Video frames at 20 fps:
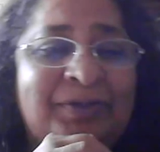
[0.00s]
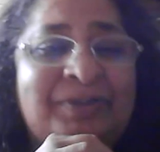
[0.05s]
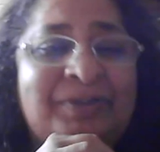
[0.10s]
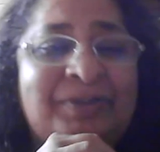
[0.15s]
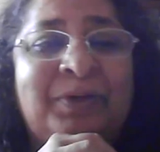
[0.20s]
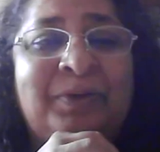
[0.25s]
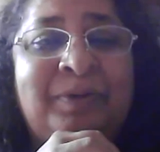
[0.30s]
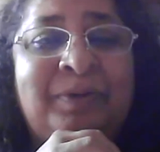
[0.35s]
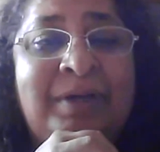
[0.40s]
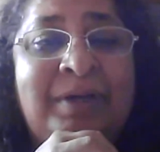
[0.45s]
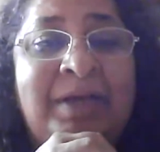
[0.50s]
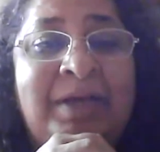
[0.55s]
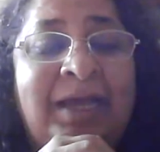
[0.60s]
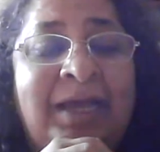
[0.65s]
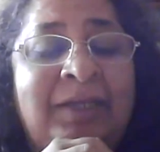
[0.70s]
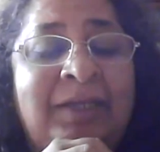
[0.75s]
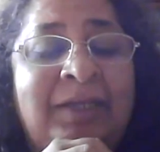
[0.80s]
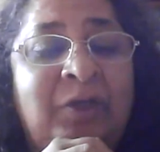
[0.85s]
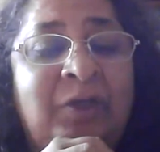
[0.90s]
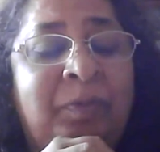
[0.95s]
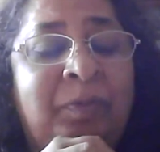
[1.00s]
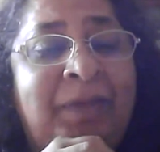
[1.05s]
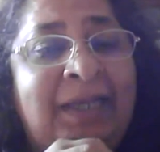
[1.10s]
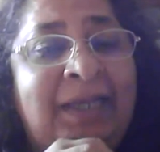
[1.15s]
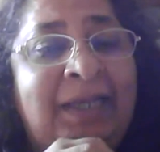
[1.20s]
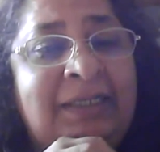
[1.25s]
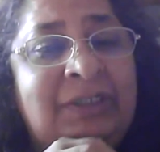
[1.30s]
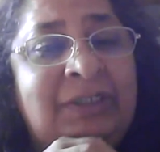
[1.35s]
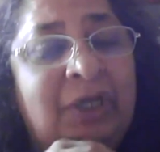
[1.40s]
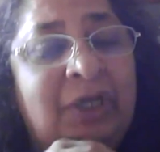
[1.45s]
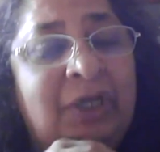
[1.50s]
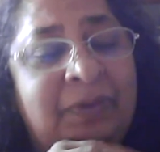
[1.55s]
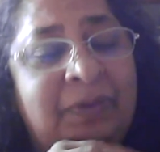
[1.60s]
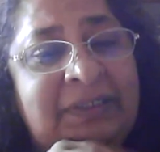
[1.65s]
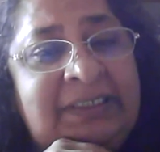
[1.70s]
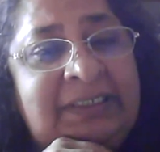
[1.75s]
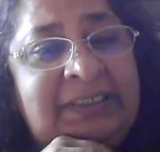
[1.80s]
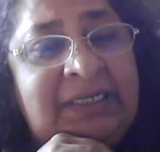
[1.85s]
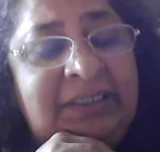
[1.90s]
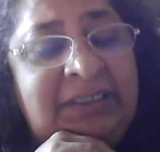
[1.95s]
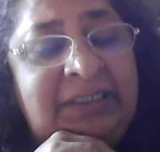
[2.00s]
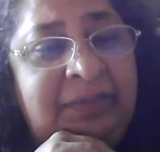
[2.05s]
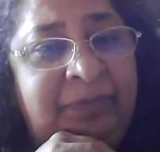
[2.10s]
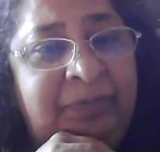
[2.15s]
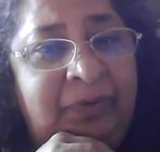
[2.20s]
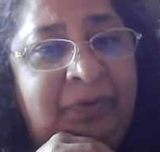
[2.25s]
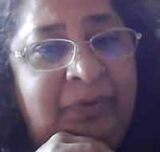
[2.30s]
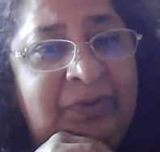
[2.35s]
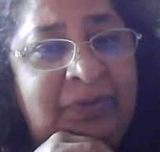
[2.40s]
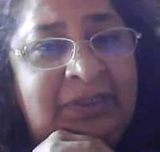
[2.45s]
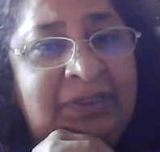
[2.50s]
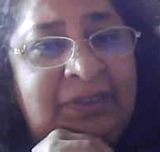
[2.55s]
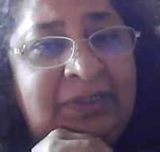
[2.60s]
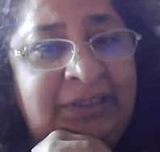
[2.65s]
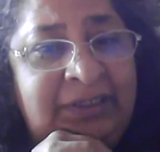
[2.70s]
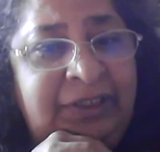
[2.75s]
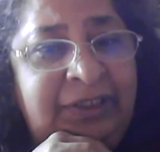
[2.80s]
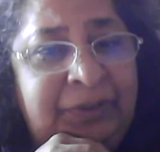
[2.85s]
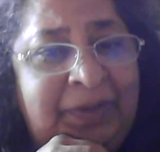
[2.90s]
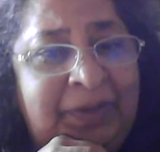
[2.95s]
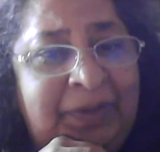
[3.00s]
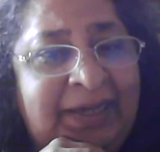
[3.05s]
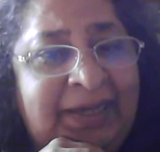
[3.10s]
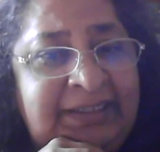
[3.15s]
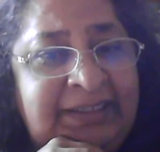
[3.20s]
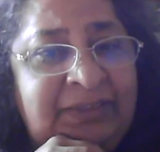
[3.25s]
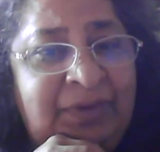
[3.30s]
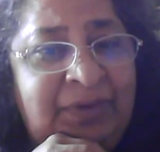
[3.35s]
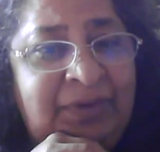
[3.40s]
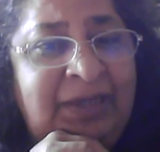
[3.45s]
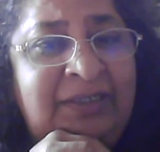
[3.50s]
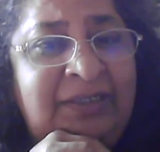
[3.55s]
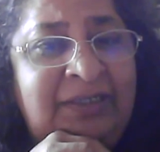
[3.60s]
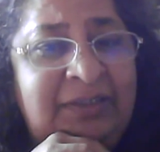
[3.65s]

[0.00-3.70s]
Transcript: So, and you're planning to go and study abroad in the US, right?